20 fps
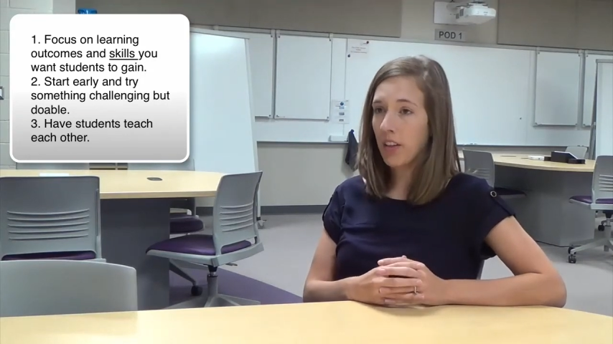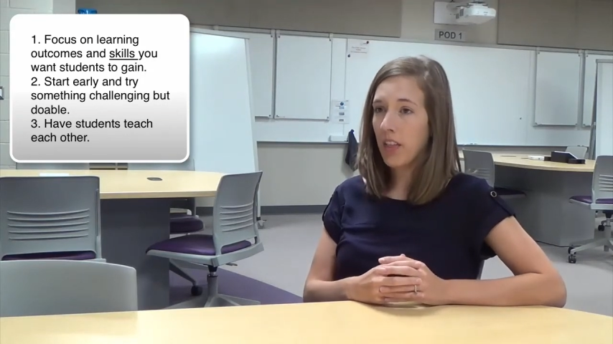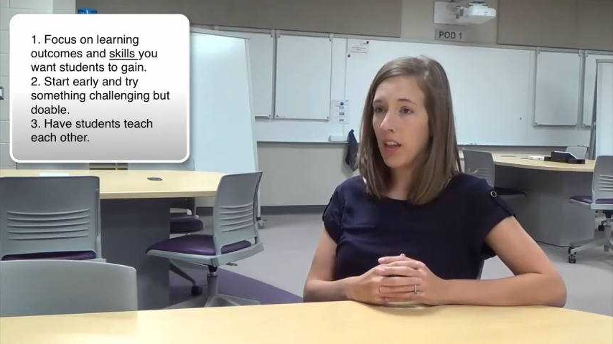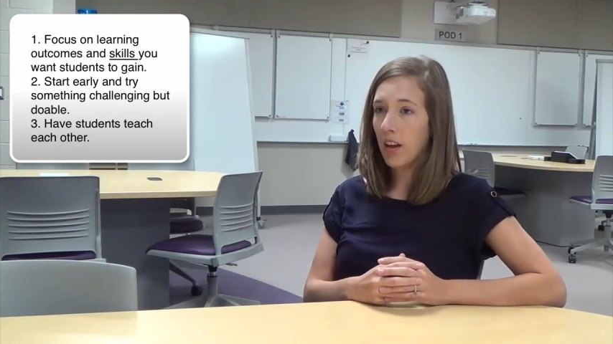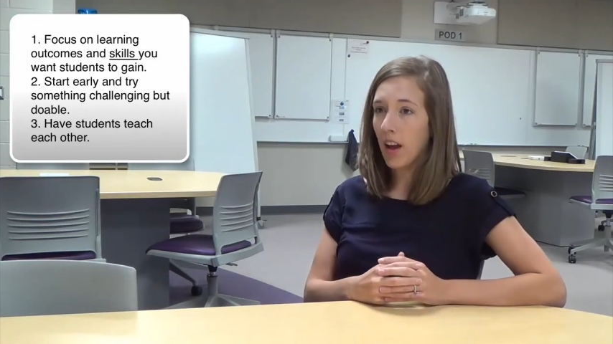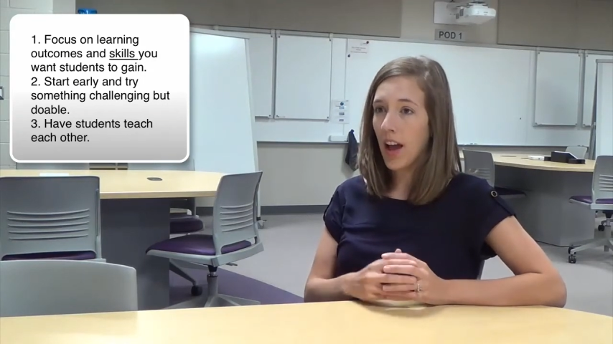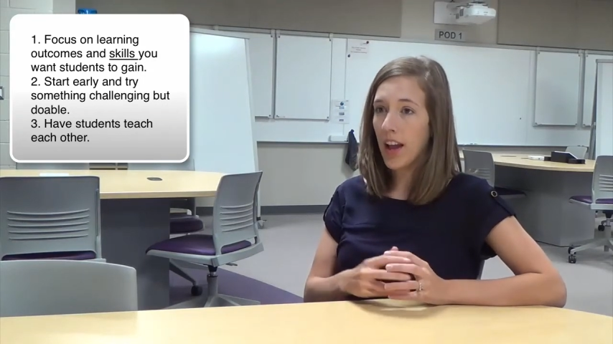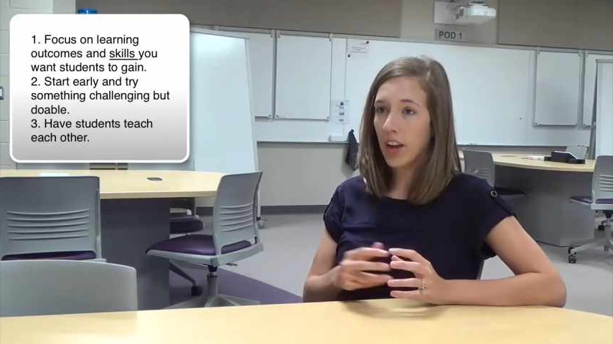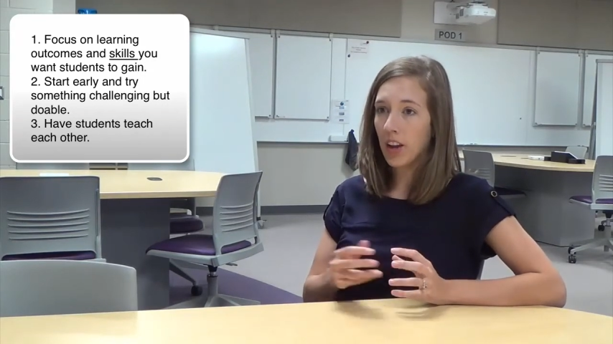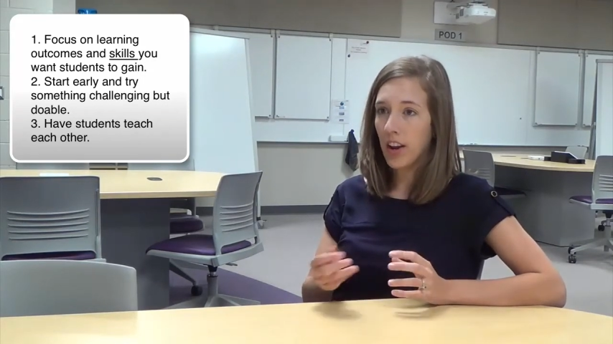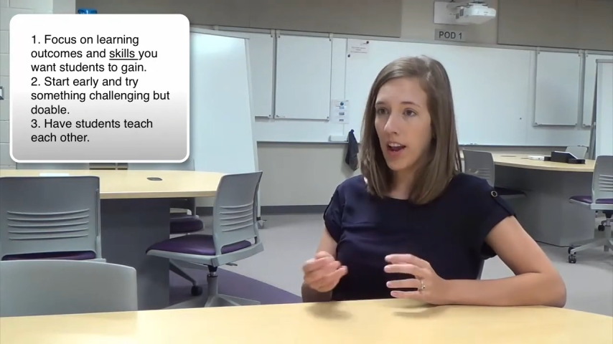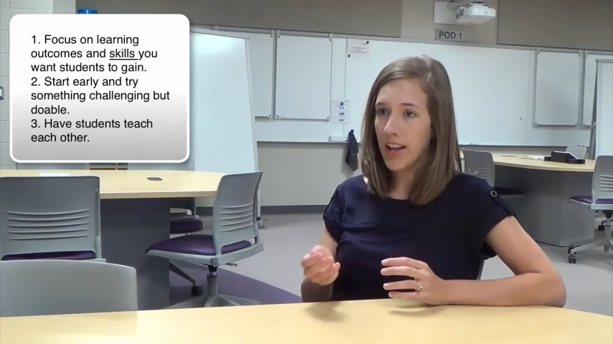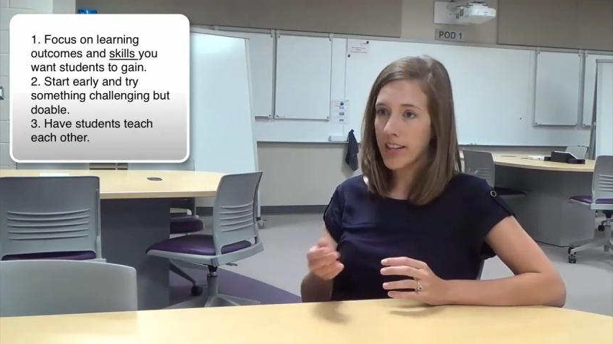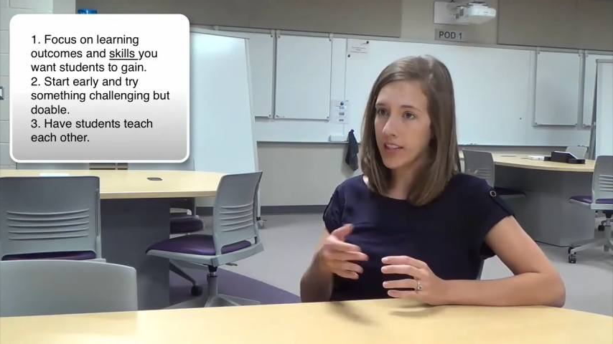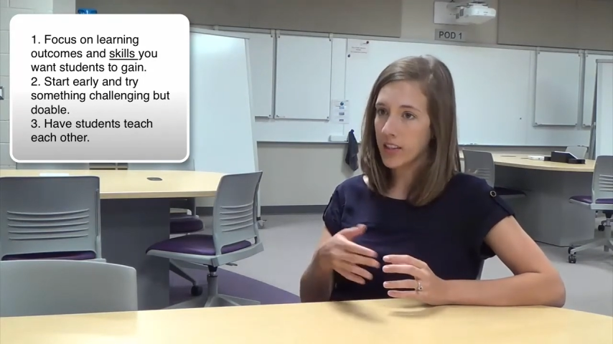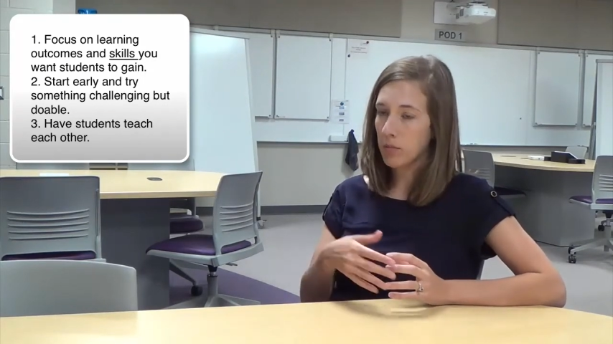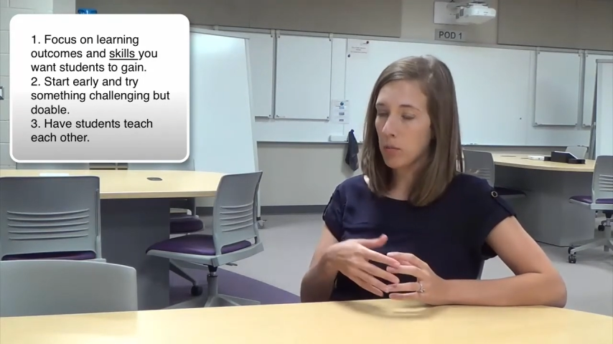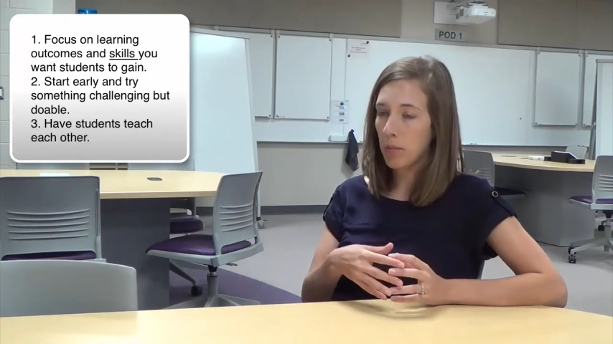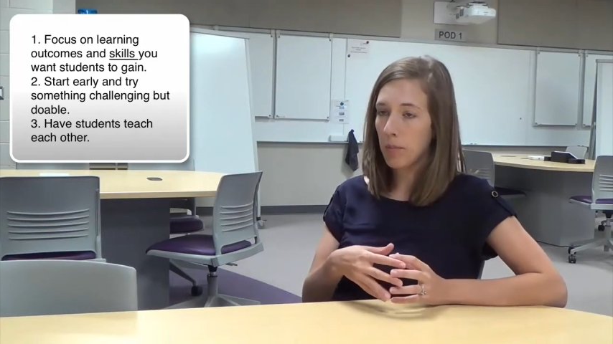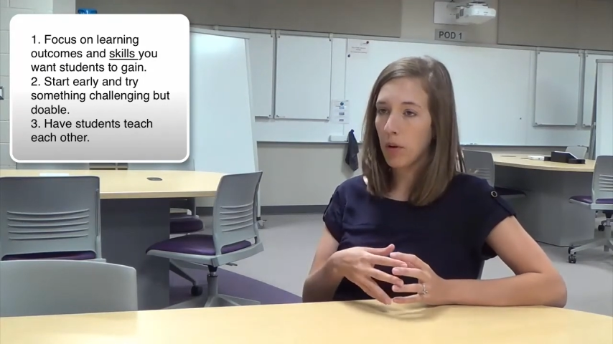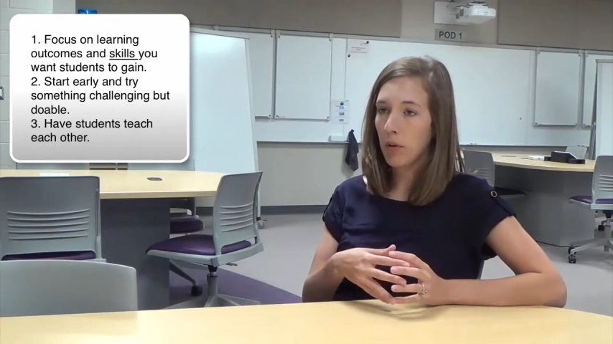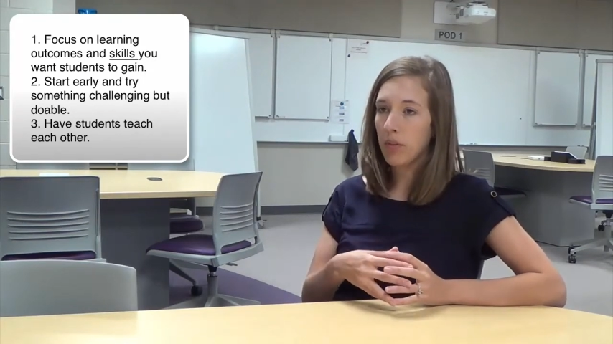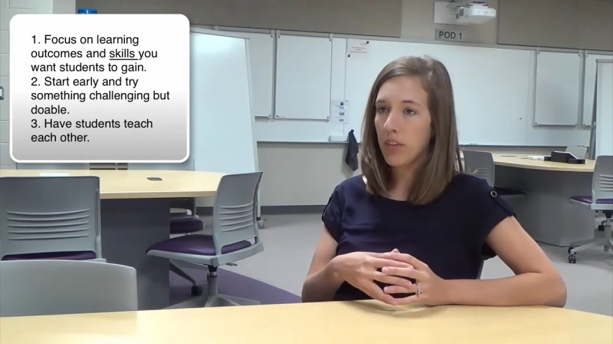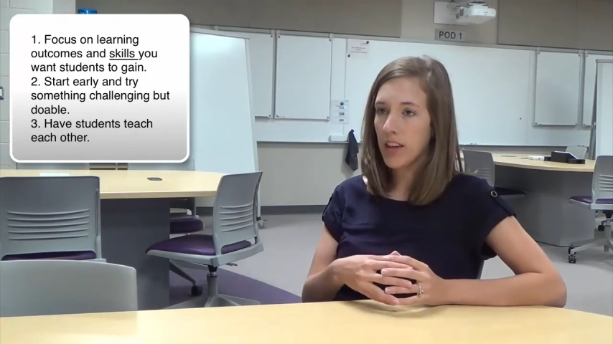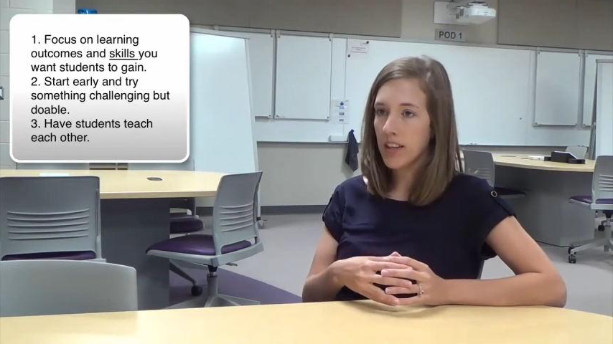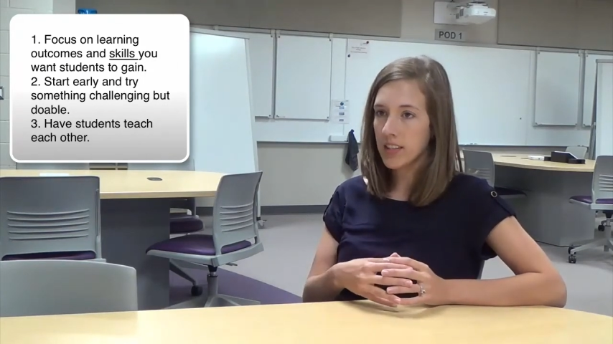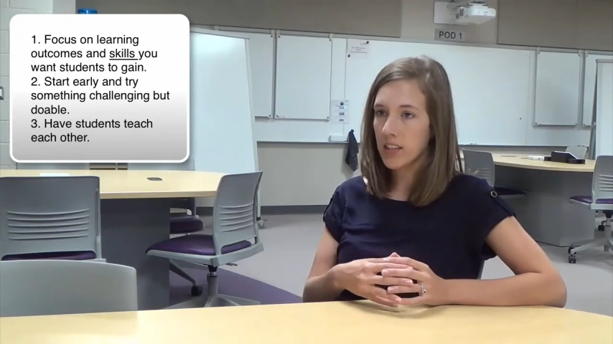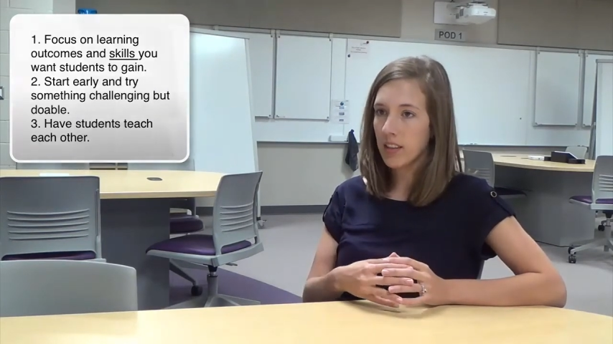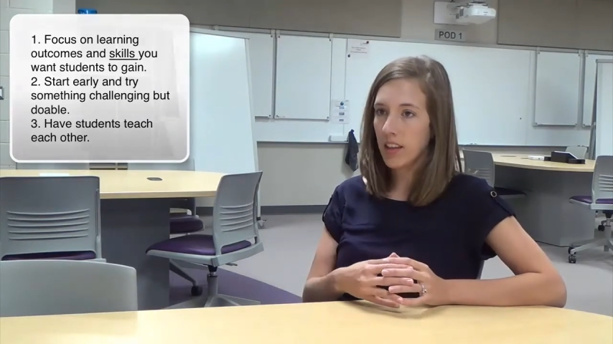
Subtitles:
and I could ask them about this,